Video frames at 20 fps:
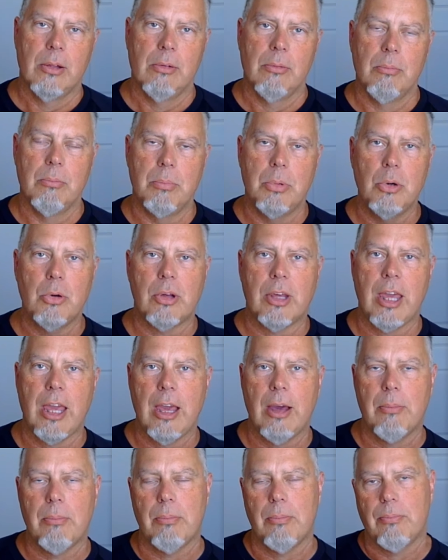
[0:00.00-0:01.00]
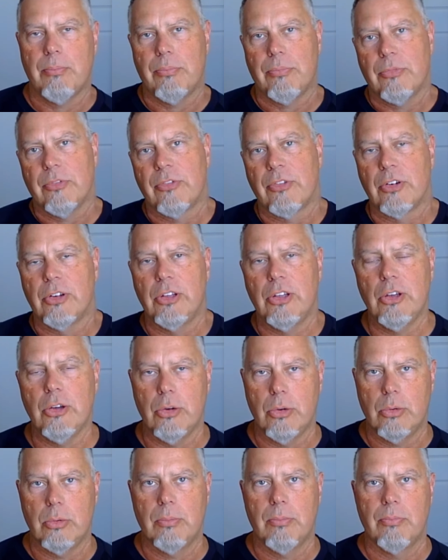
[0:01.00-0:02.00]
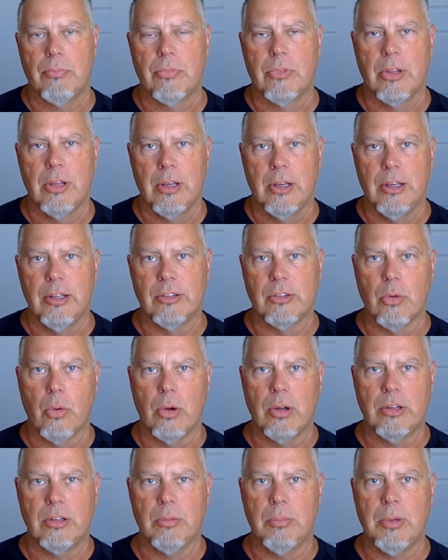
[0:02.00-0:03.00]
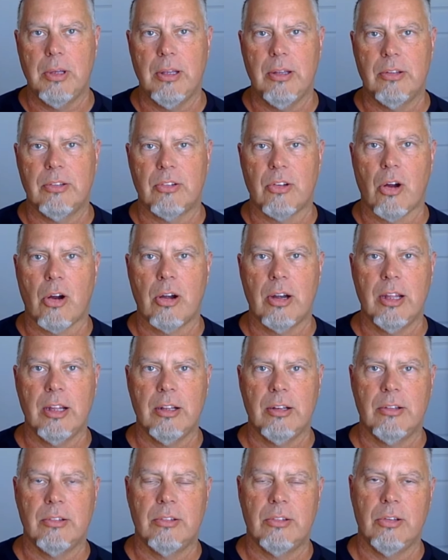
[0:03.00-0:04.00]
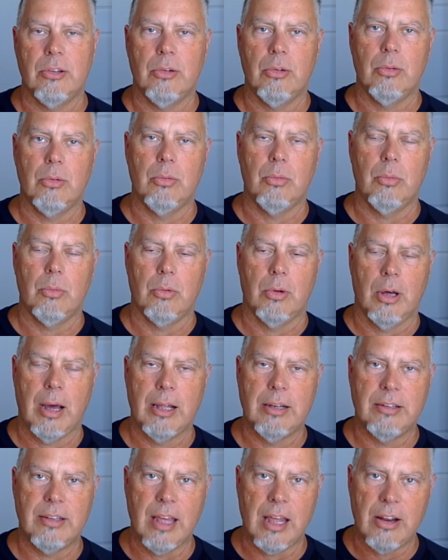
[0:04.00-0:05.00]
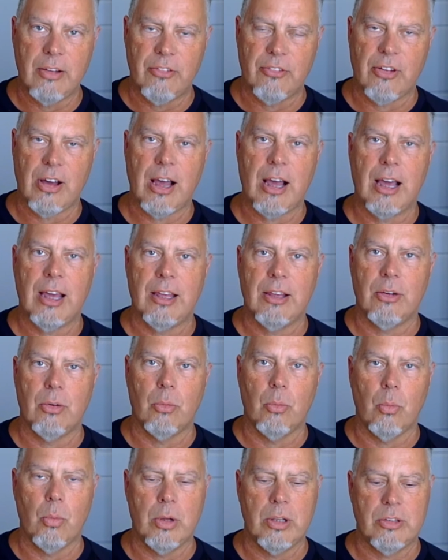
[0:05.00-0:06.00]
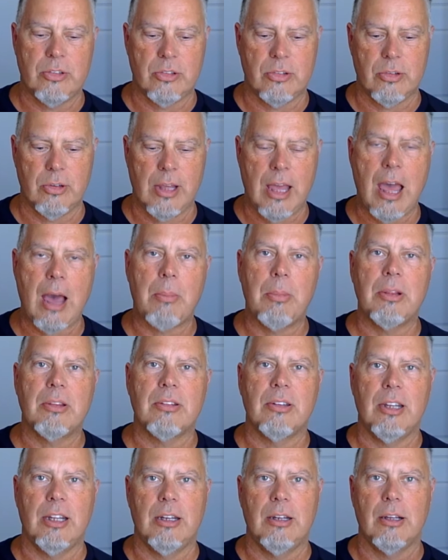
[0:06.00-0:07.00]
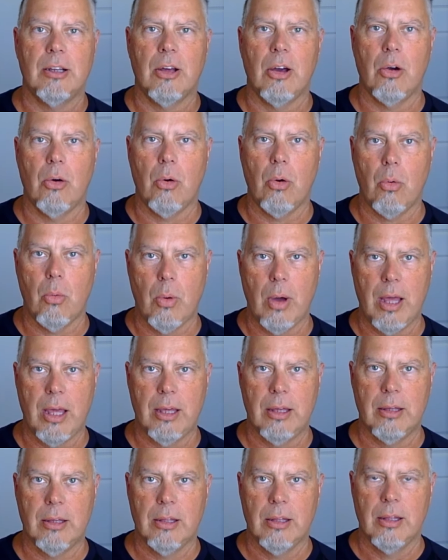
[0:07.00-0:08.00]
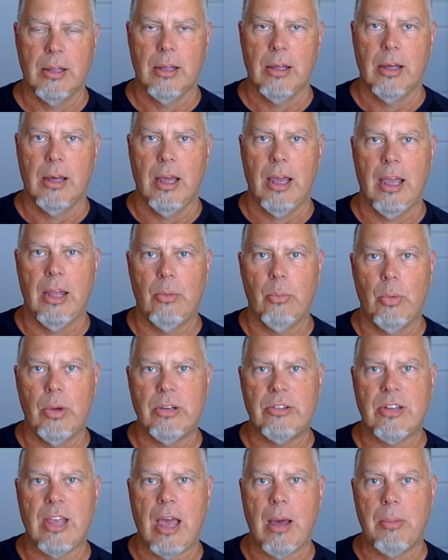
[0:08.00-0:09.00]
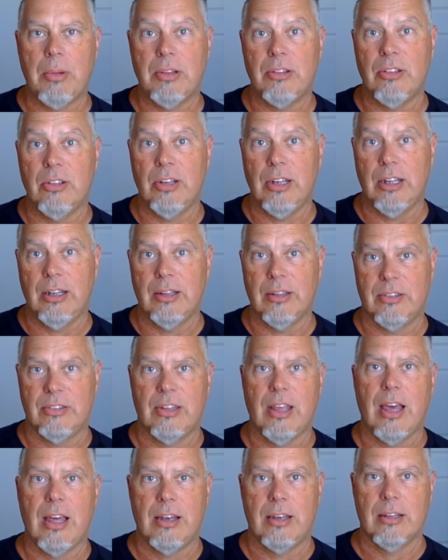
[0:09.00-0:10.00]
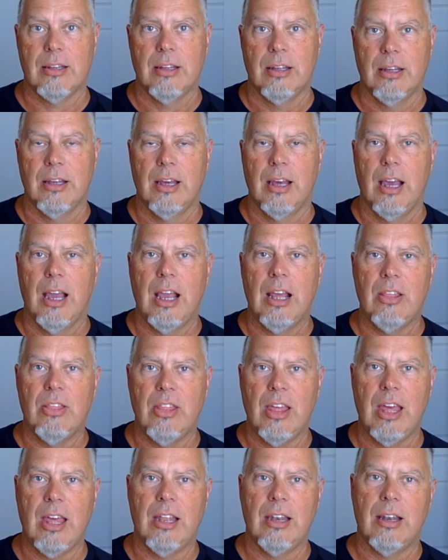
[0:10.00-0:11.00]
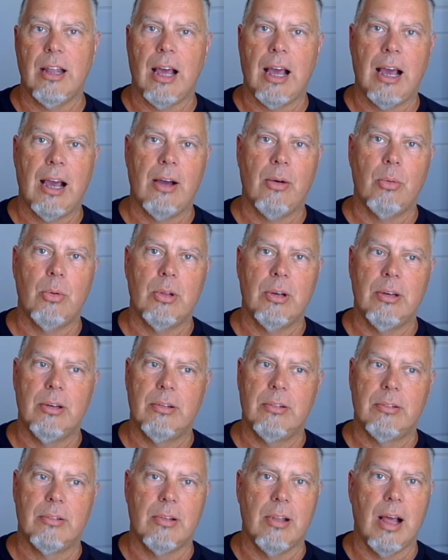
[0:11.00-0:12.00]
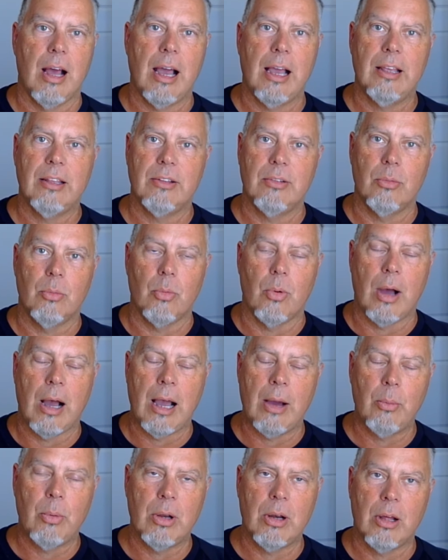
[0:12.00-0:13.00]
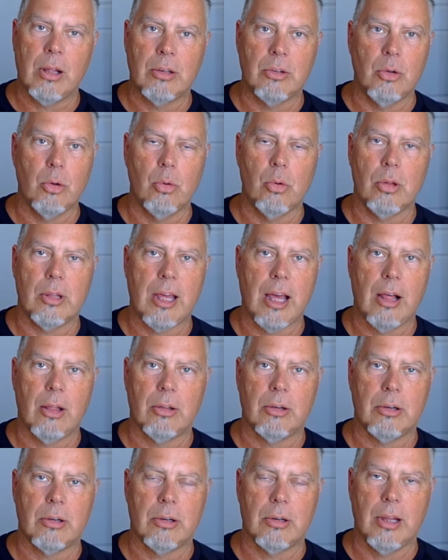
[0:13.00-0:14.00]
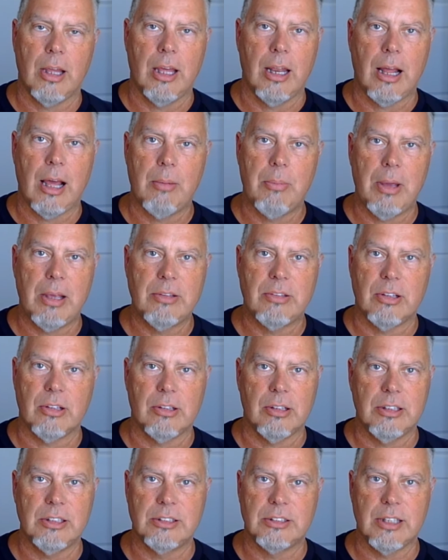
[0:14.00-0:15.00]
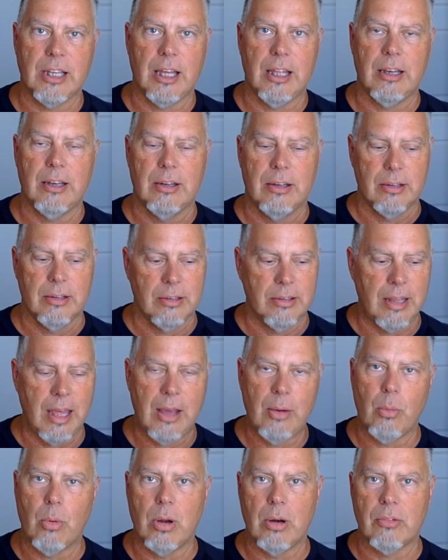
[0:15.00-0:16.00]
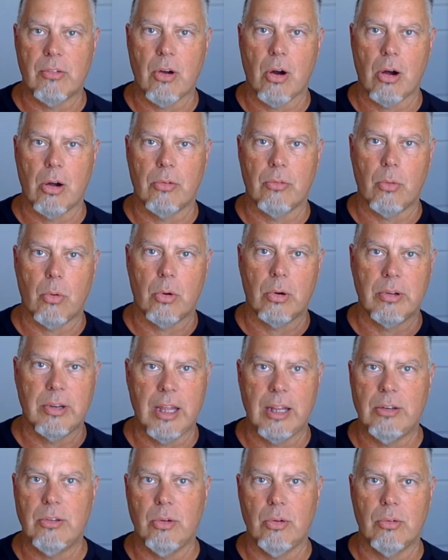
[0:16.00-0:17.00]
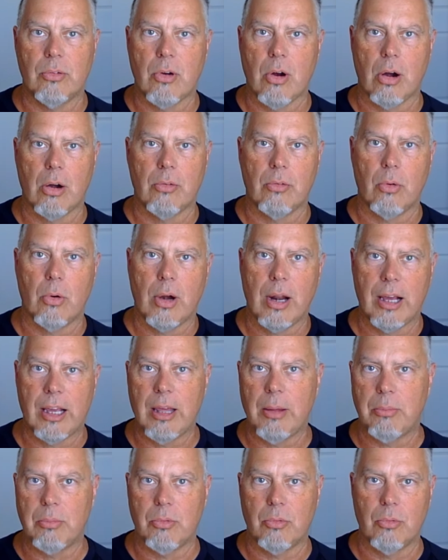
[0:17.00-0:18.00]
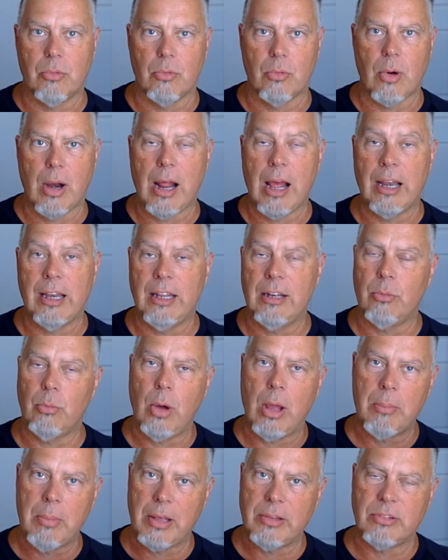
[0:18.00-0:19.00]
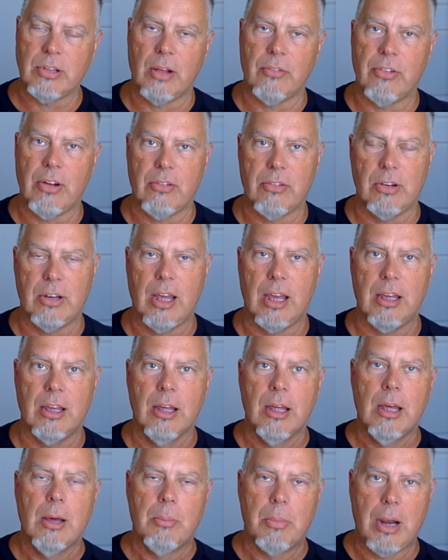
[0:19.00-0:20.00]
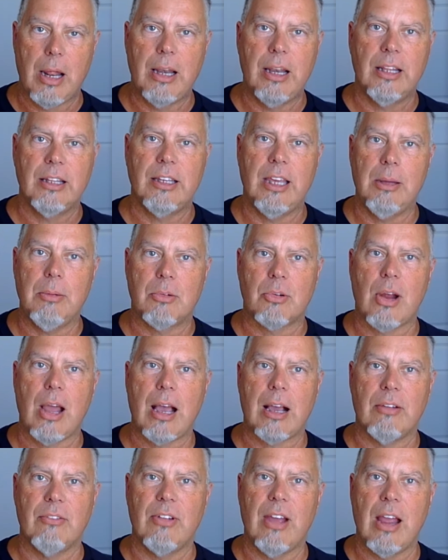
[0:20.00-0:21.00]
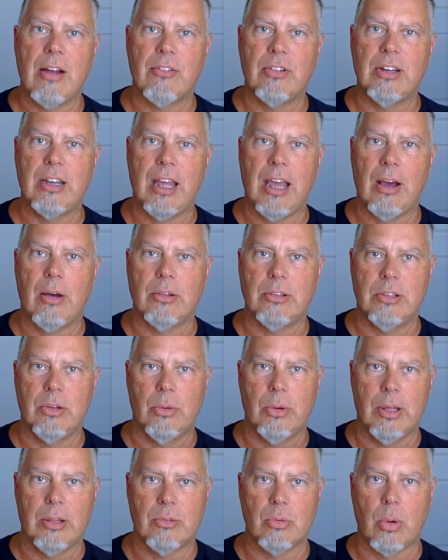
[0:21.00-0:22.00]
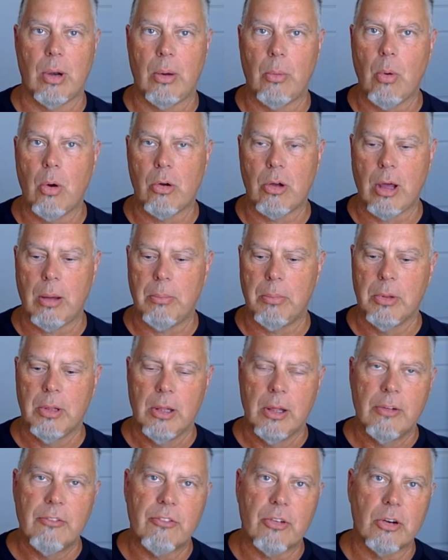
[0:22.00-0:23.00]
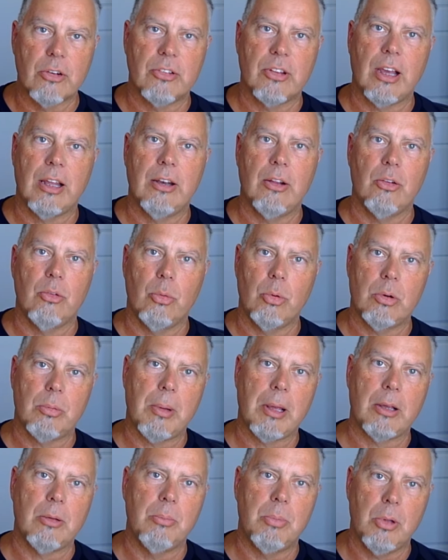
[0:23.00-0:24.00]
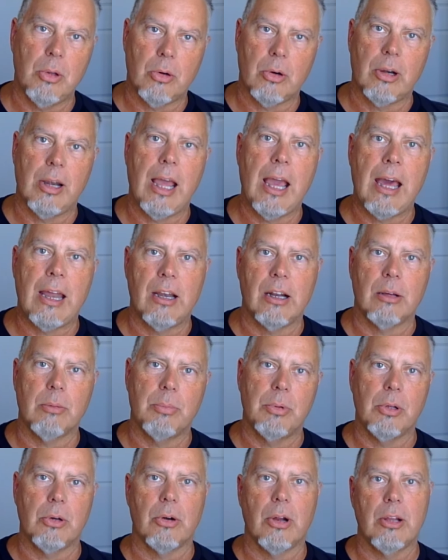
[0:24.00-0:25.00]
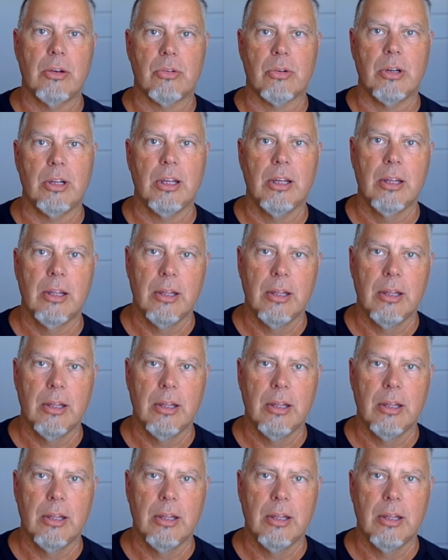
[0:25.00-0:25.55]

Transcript: boot camp for you is going to be starting to identify which habits need to go away and which habits you need to set. And then I went on Google Calendar, and I basically set day 1 of carnivore, day 2 of carnivore, and I didn't weigh myself every day, but I did keep track of every day I was doing it. So when I woke up, first thing I did is went to my computer and added a computer entry